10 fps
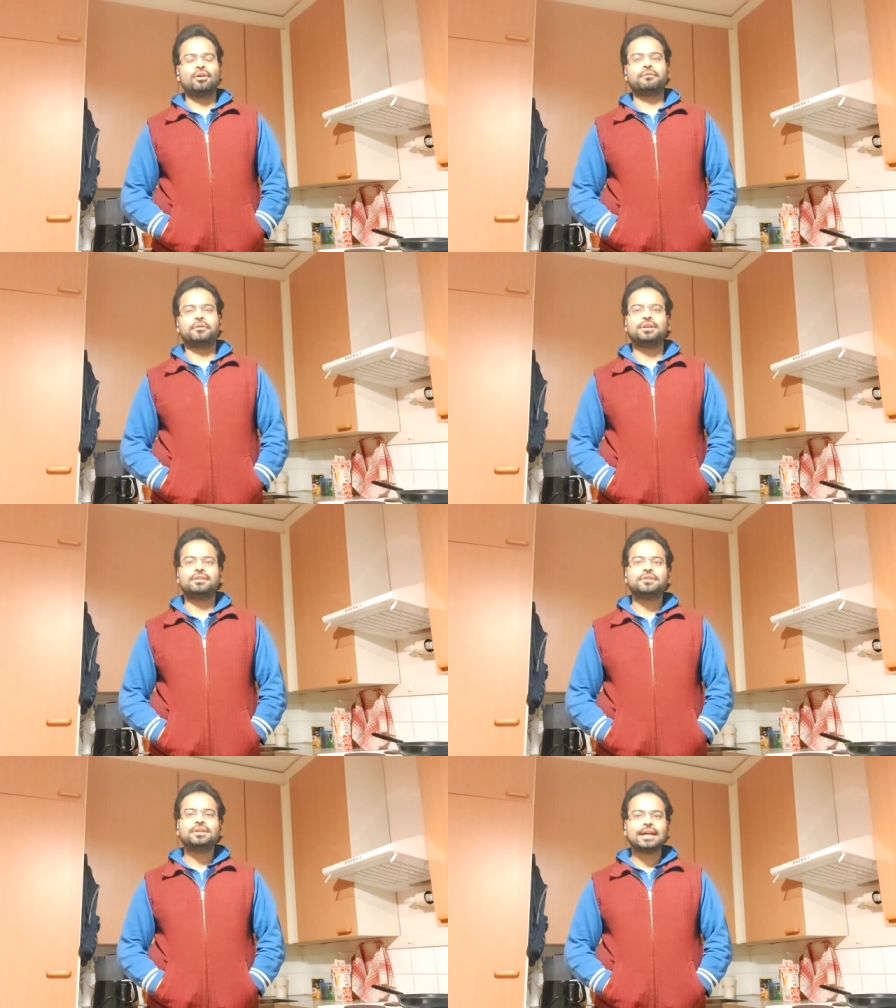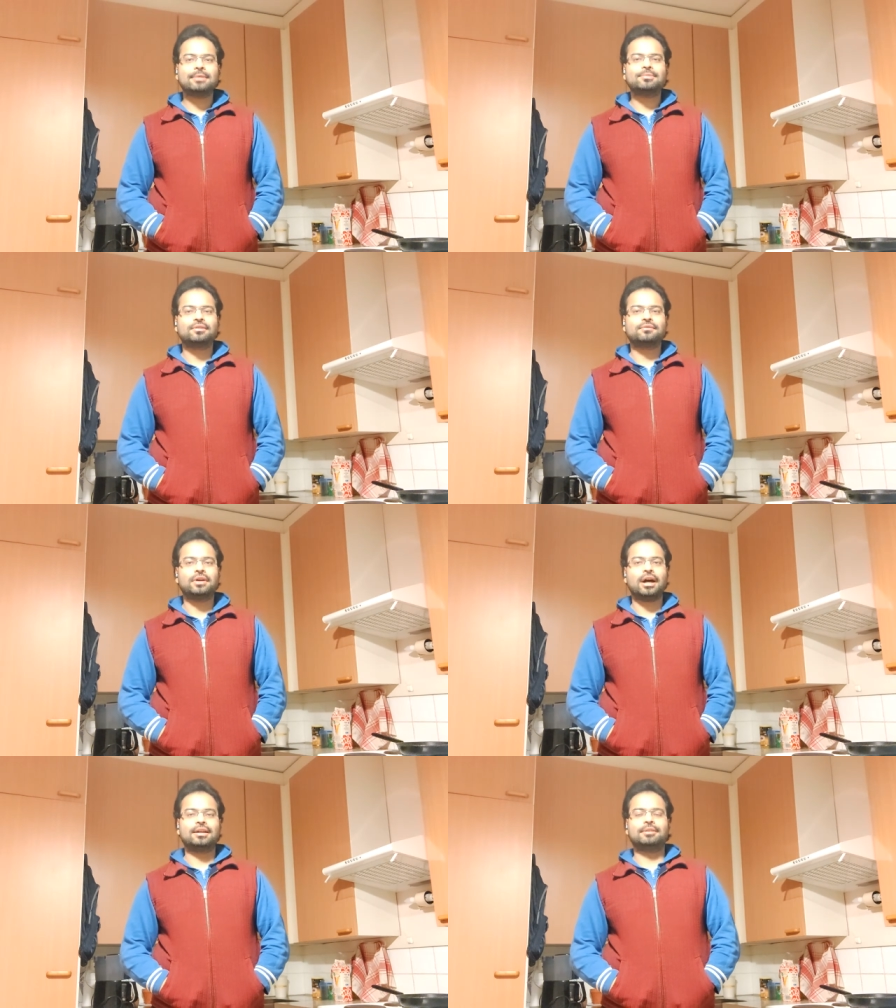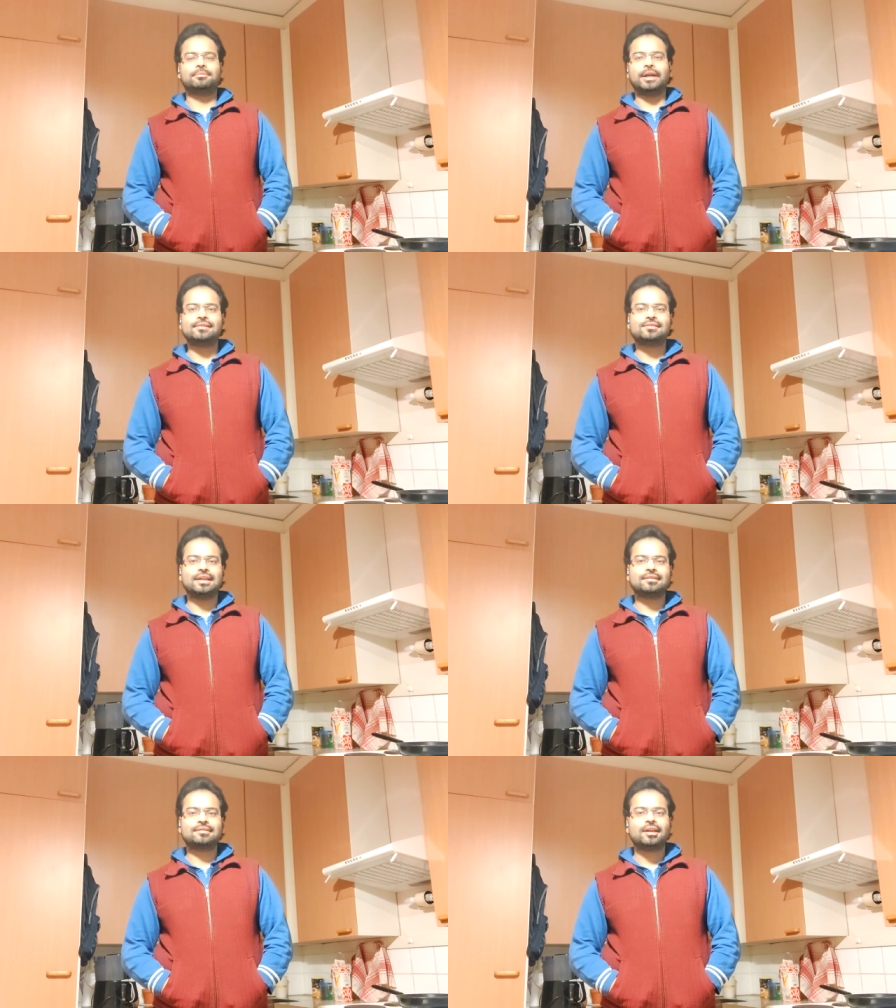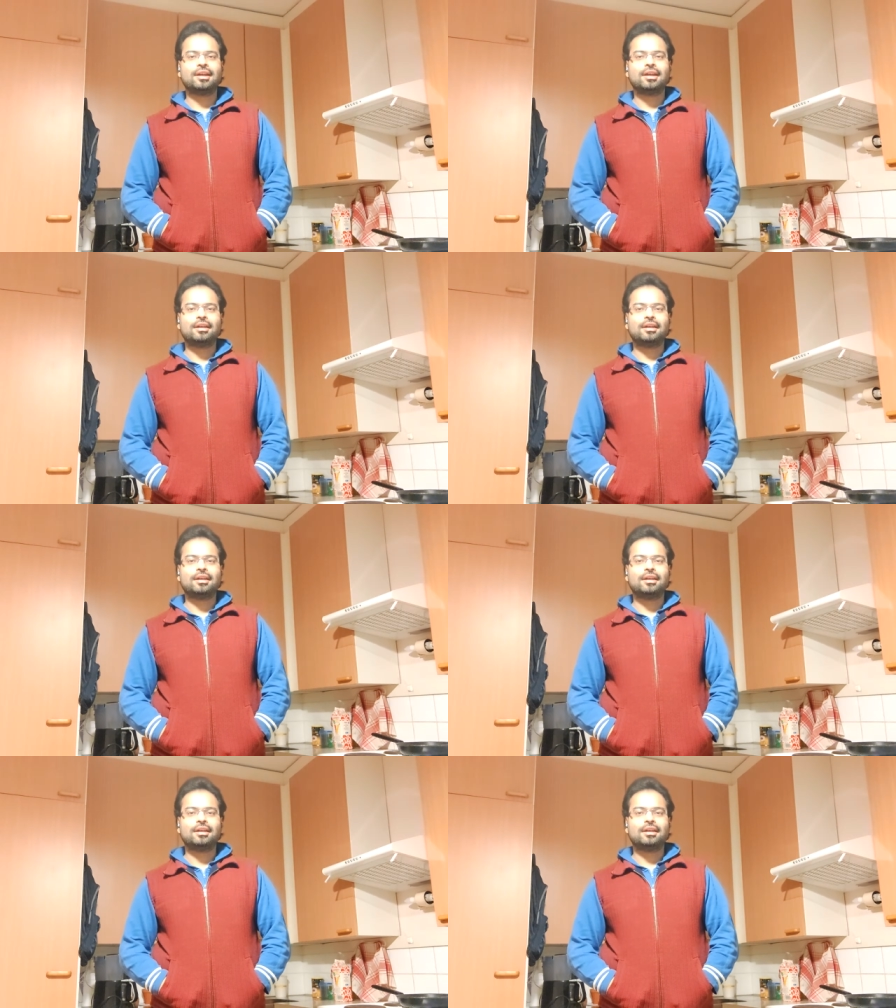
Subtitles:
offer different types of garlic breadsticks.